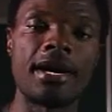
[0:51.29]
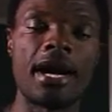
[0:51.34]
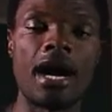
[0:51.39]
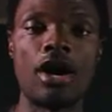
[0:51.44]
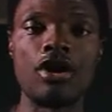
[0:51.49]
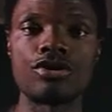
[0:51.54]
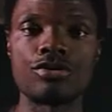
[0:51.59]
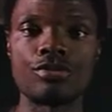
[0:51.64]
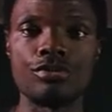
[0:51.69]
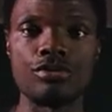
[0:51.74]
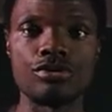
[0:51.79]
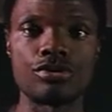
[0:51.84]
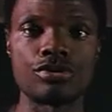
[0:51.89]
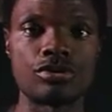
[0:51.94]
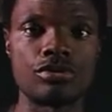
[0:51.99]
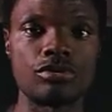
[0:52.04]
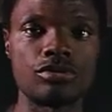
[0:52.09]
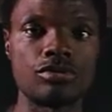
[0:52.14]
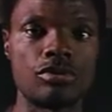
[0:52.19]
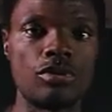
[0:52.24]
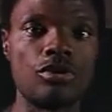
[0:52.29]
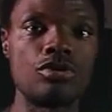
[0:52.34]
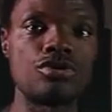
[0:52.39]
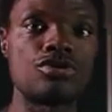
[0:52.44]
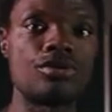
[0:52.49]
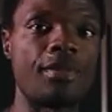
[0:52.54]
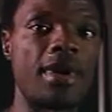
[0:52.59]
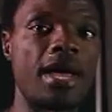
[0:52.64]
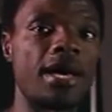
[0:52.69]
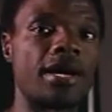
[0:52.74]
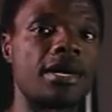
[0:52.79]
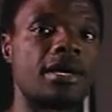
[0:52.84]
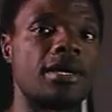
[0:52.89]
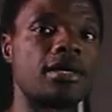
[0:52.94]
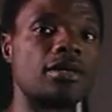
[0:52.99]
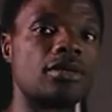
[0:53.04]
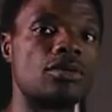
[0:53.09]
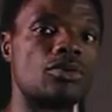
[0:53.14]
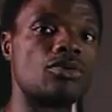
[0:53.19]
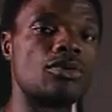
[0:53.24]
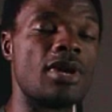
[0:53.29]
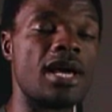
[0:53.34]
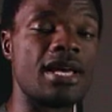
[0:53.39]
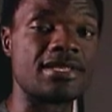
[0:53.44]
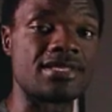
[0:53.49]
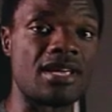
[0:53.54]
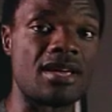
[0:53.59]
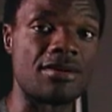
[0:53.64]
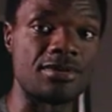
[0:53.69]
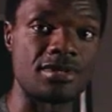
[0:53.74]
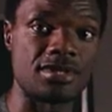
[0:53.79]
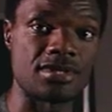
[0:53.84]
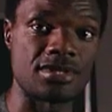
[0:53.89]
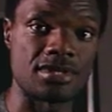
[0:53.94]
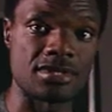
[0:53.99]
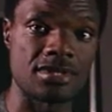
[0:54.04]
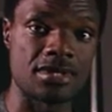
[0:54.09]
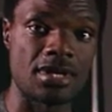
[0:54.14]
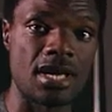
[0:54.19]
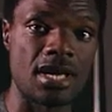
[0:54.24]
output or to make goods and services.